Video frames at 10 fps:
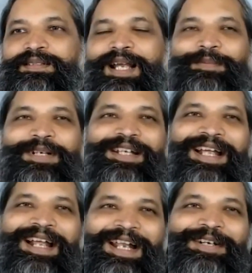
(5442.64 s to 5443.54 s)

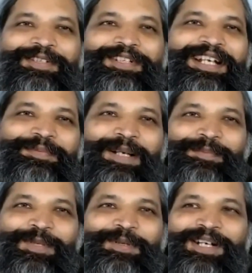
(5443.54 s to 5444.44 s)
I'd like to take one
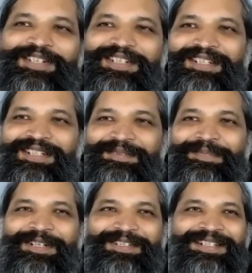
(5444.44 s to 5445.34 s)
more question
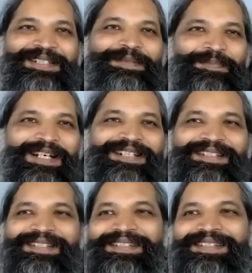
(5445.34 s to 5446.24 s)
because it completes
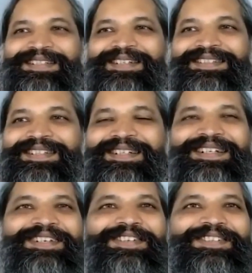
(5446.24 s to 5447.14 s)
this discussion.
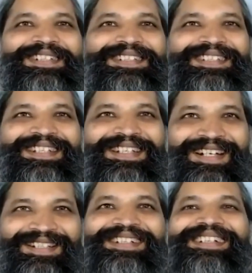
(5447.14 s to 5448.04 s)
Can you see
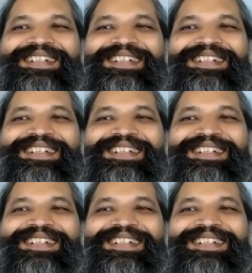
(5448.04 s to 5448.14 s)
that?